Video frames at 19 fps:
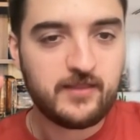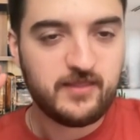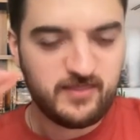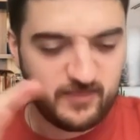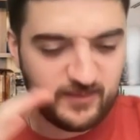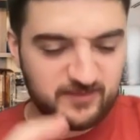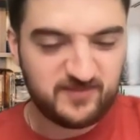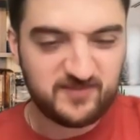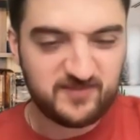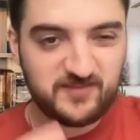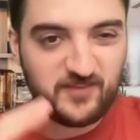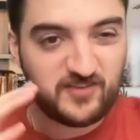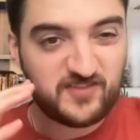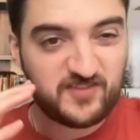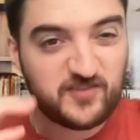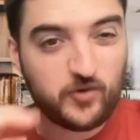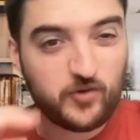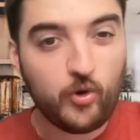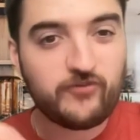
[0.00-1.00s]
That's the
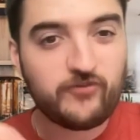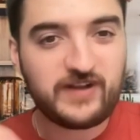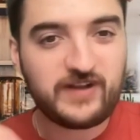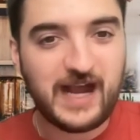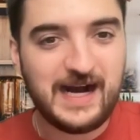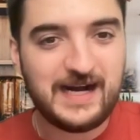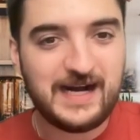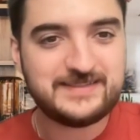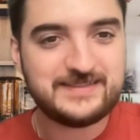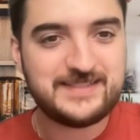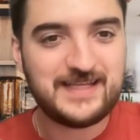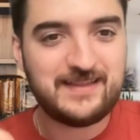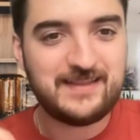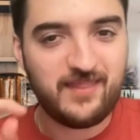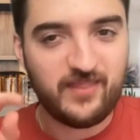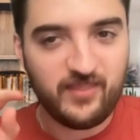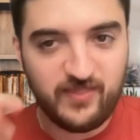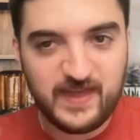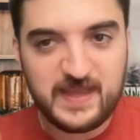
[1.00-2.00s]
sort of
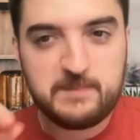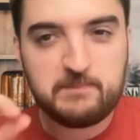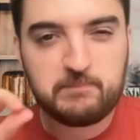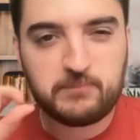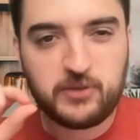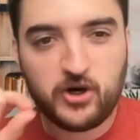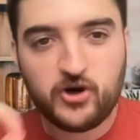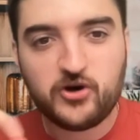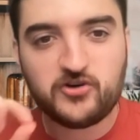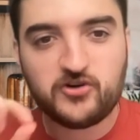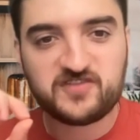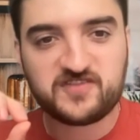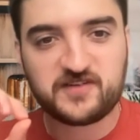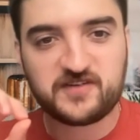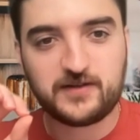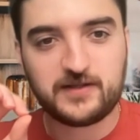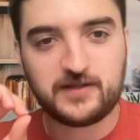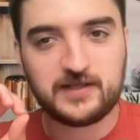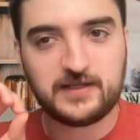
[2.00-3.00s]
content they
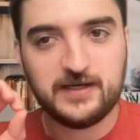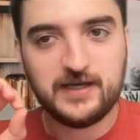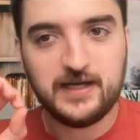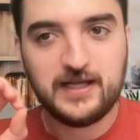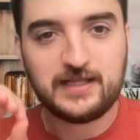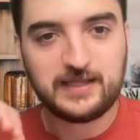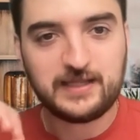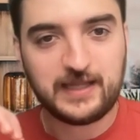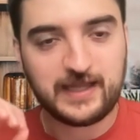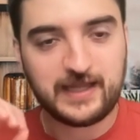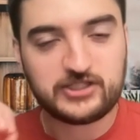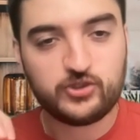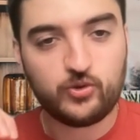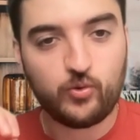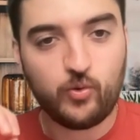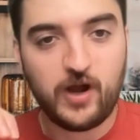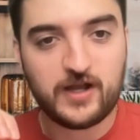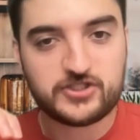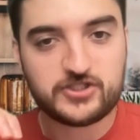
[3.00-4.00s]
personally like to
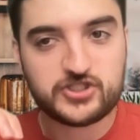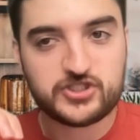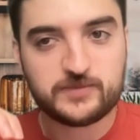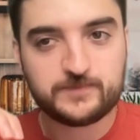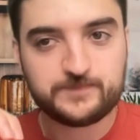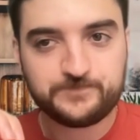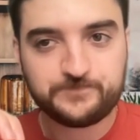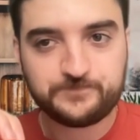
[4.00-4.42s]
watch.